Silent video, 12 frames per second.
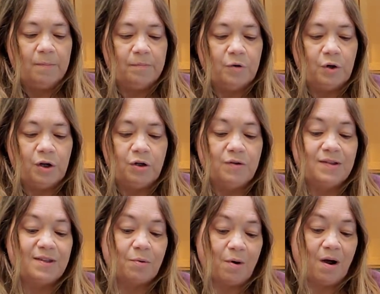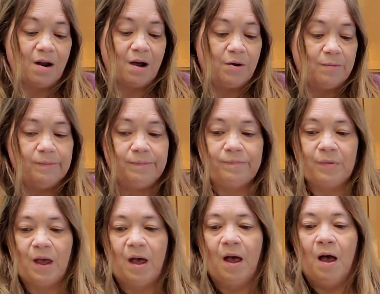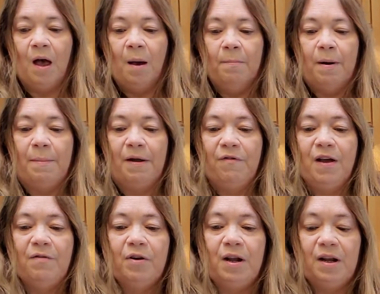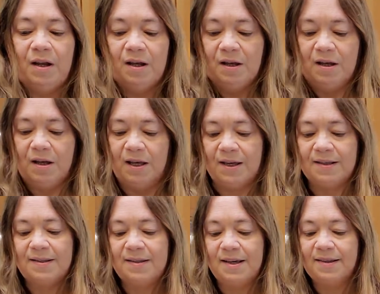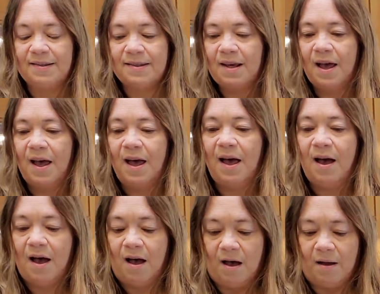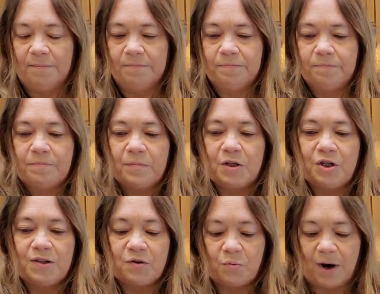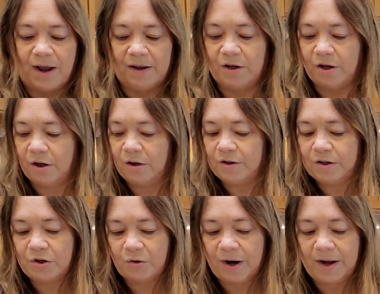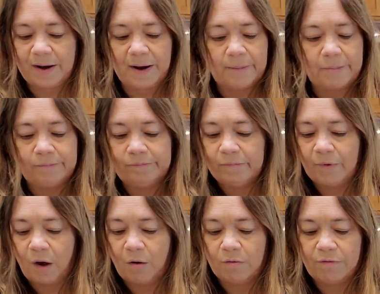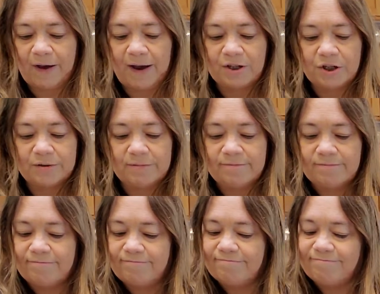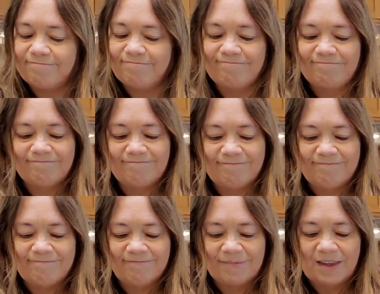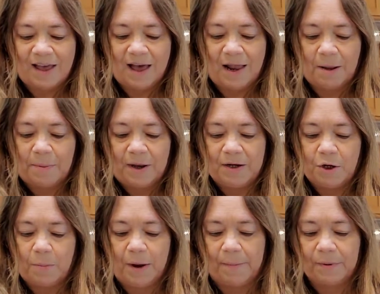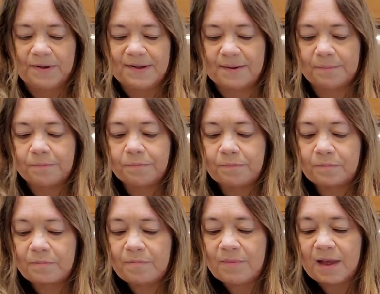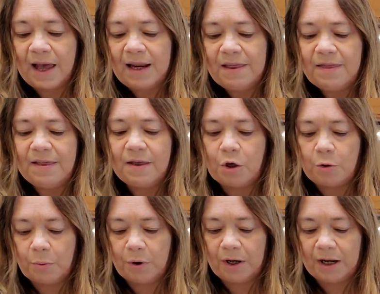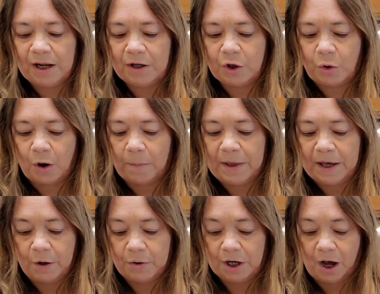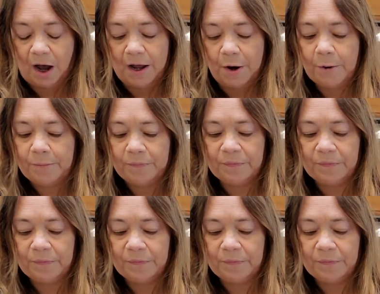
You can use Serrano. But my favorite is this. Just regular, straight up, old-fashioned jalapeno peppers. Anything that you put in your pico de gallo,